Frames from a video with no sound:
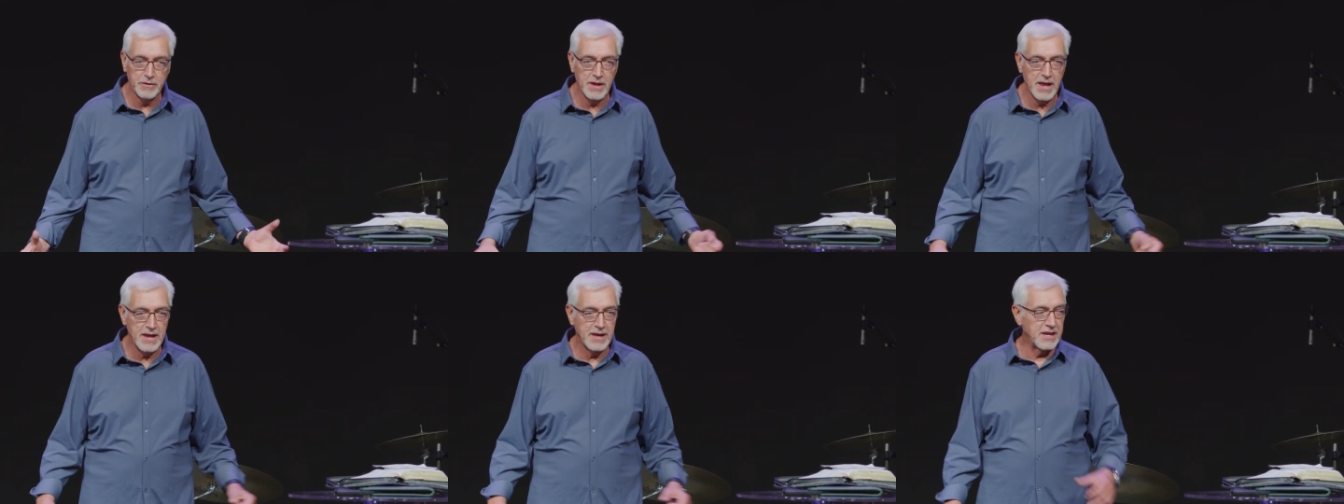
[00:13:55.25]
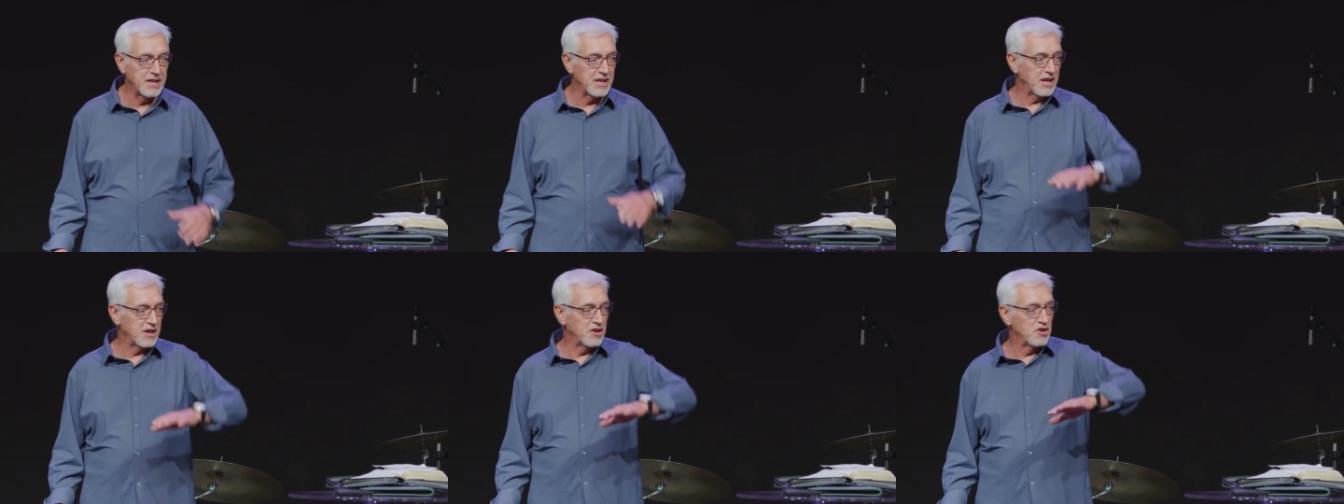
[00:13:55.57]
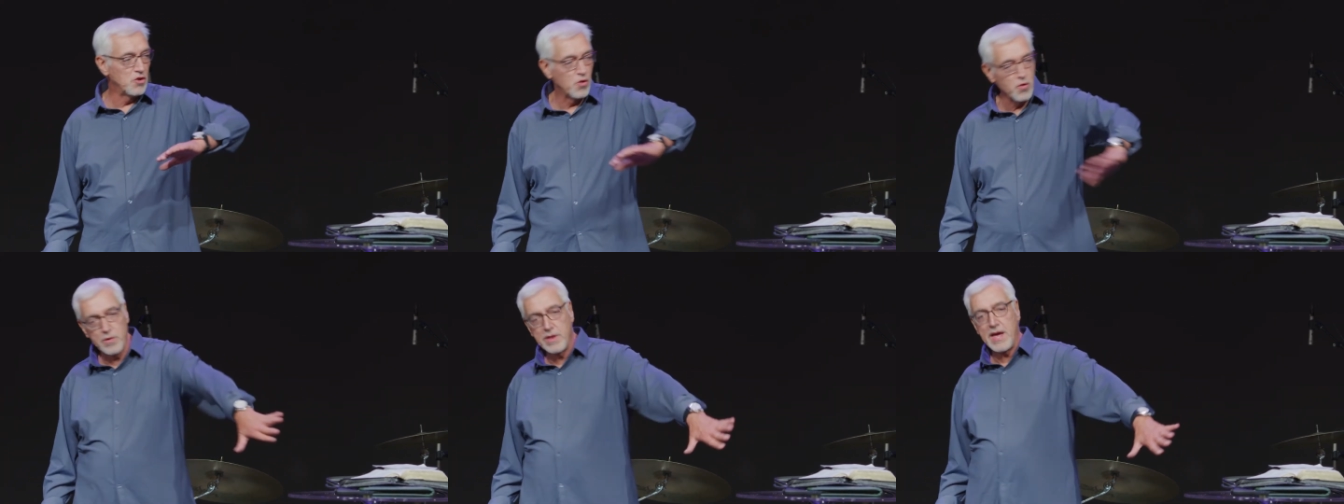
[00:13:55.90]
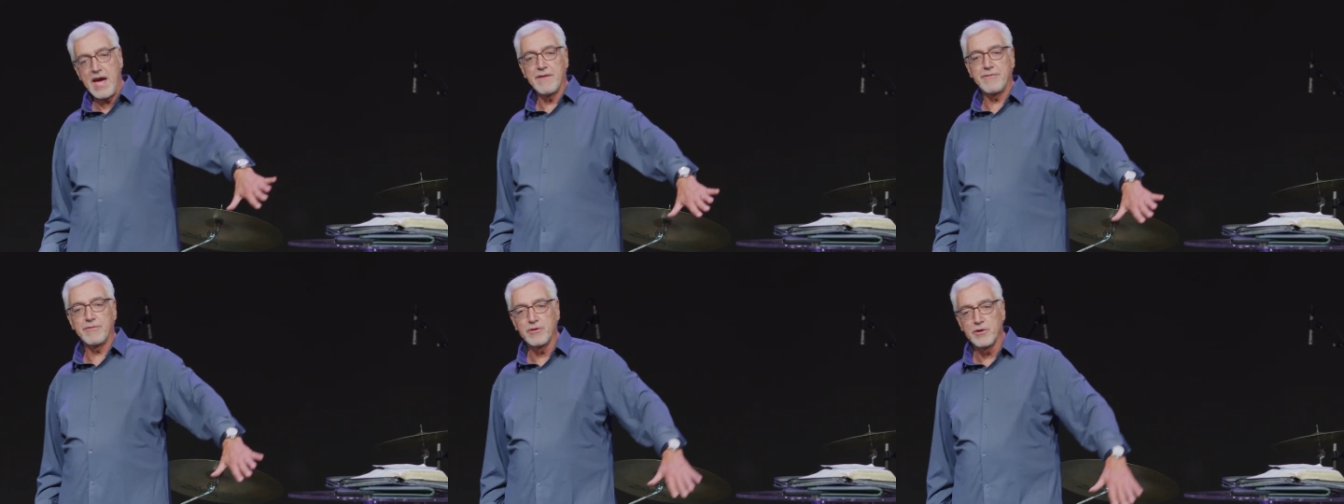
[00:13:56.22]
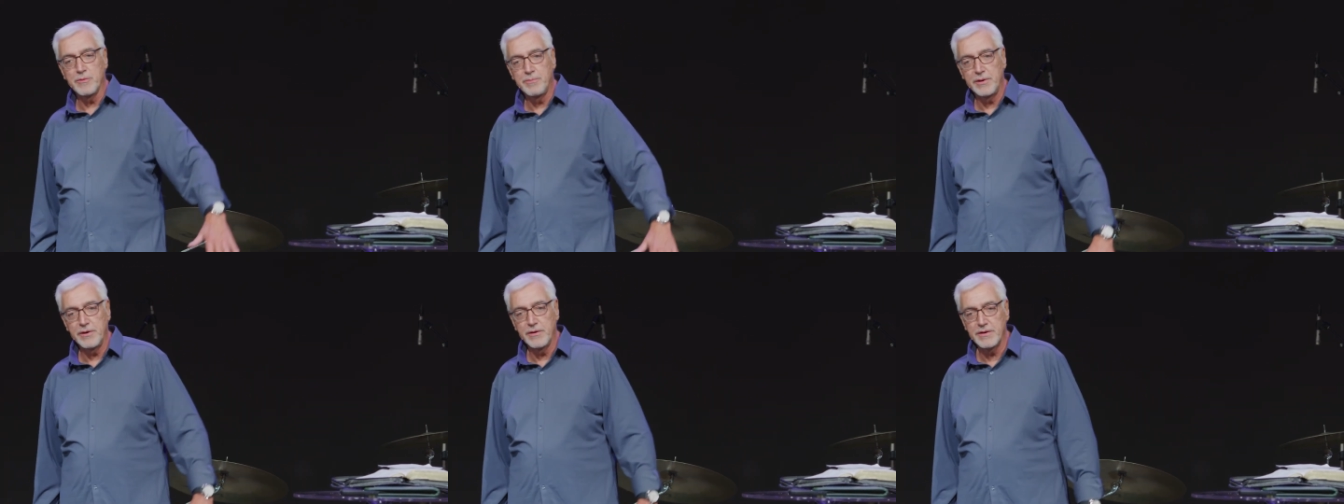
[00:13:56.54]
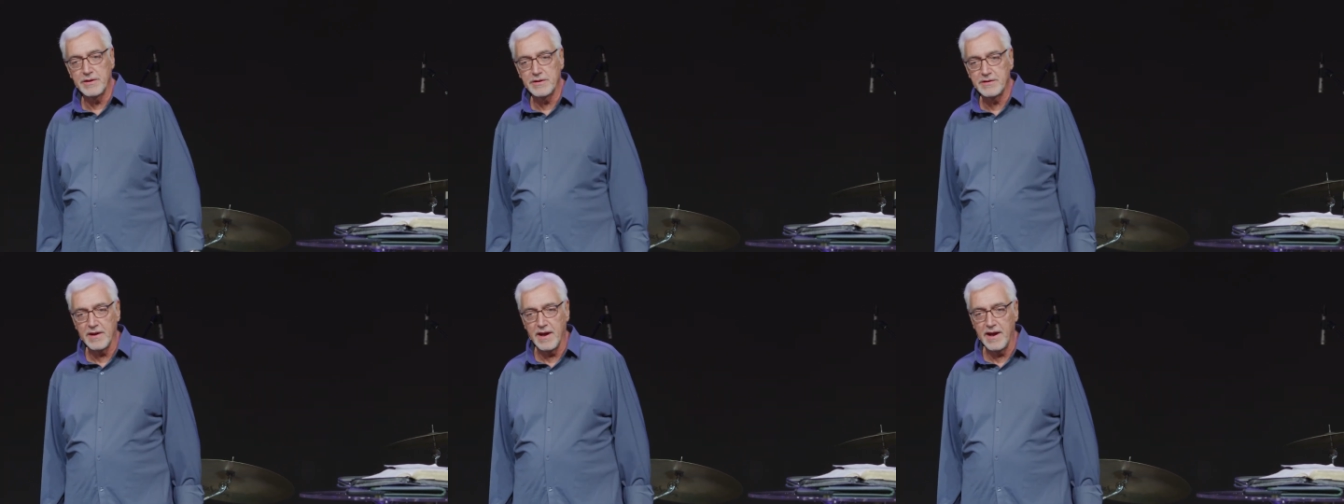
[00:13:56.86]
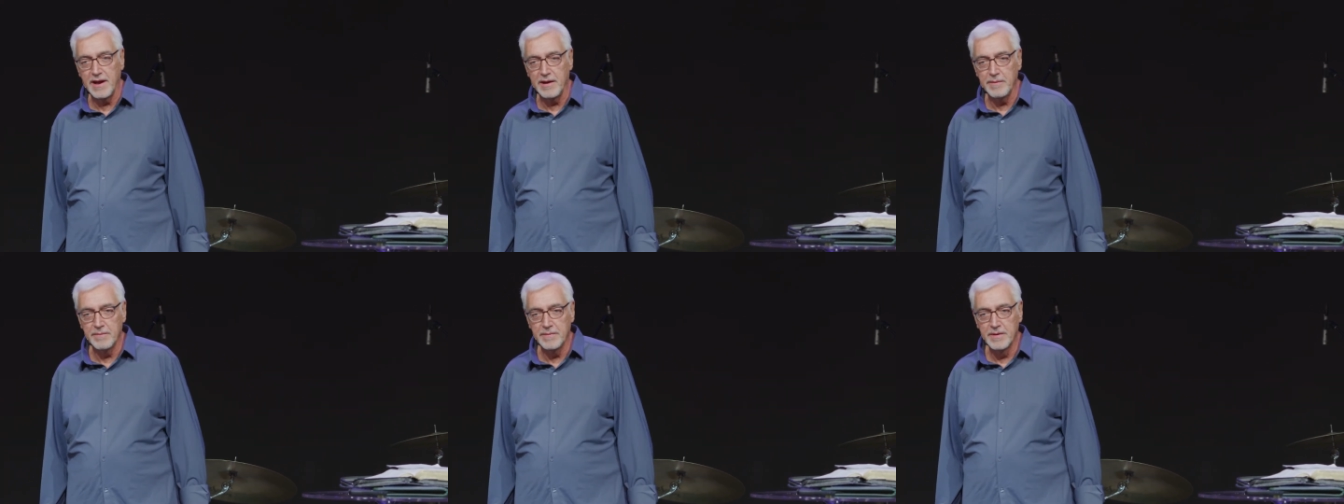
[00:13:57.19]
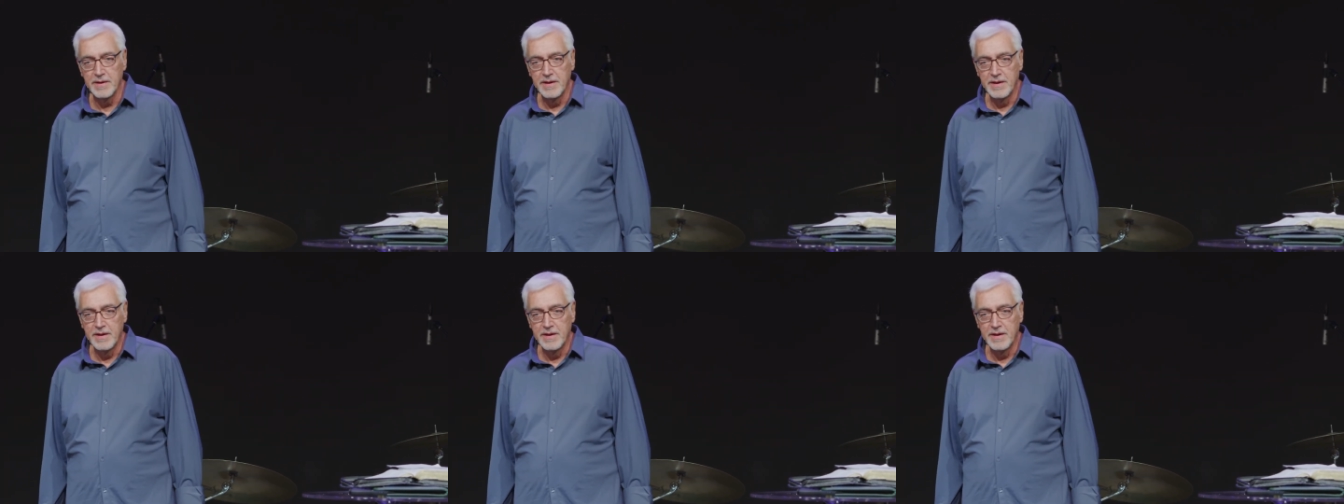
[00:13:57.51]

that I can ignore that for a period of time